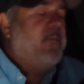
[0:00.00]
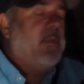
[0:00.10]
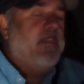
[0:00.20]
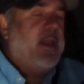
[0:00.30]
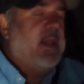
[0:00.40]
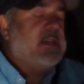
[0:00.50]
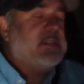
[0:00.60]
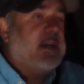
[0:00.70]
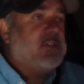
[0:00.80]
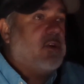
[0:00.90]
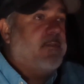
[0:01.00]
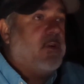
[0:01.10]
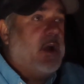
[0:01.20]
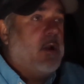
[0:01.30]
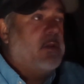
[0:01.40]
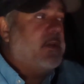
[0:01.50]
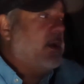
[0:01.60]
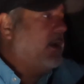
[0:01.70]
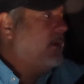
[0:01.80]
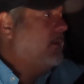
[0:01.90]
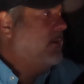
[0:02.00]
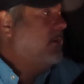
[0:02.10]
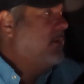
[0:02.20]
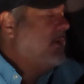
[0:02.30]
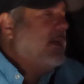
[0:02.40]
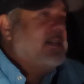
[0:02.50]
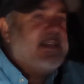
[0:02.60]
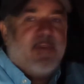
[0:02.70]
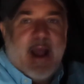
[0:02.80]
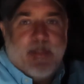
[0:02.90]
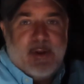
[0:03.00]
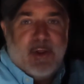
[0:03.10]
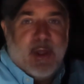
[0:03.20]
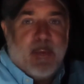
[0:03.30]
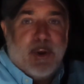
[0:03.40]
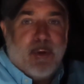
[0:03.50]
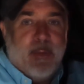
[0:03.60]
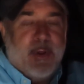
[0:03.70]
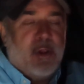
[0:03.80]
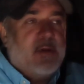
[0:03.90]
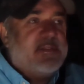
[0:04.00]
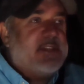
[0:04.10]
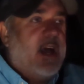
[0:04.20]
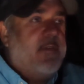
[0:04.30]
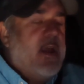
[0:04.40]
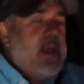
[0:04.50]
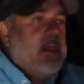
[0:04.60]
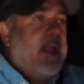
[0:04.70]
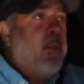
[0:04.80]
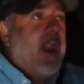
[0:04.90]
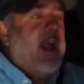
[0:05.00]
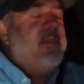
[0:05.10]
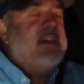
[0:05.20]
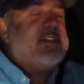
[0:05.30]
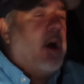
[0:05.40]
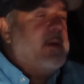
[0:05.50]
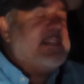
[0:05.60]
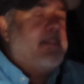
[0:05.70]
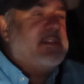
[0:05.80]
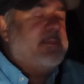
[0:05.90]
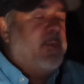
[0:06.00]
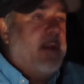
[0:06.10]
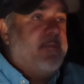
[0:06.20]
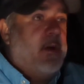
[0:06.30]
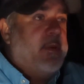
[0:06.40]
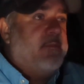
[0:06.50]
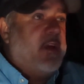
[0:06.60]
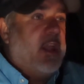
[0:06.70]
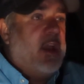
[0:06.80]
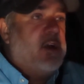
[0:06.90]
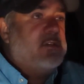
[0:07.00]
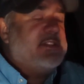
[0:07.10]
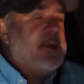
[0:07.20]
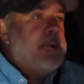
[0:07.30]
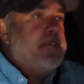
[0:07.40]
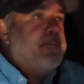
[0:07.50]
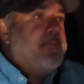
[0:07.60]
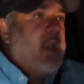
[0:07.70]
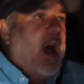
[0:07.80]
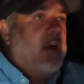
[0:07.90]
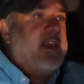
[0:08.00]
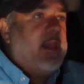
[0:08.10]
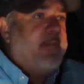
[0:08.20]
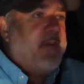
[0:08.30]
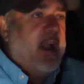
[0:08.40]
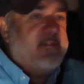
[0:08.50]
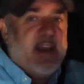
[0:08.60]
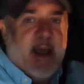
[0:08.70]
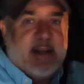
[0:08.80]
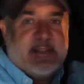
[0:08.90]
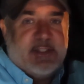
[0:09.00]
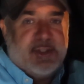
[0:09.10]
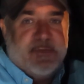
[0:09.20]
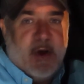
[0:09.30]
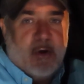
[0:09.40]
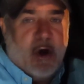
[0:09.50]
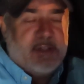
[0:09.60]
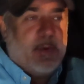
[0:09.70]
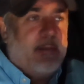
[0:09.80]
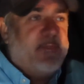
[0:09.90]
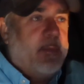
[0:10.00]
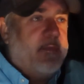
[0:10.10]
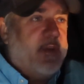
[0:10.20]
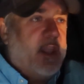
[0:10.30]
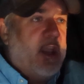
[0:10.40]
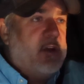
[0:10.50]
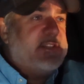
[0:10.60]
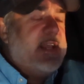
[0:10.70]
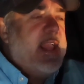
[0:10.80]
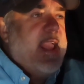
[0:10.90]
I've been meaning to text her, I forgot all day. Has ever happened to you, like, when you're in the middle of stuff? Like, what? This always happens to me when I'm filming videos. I'll get like 5 texts and 2 phone calls while I'm filming videos,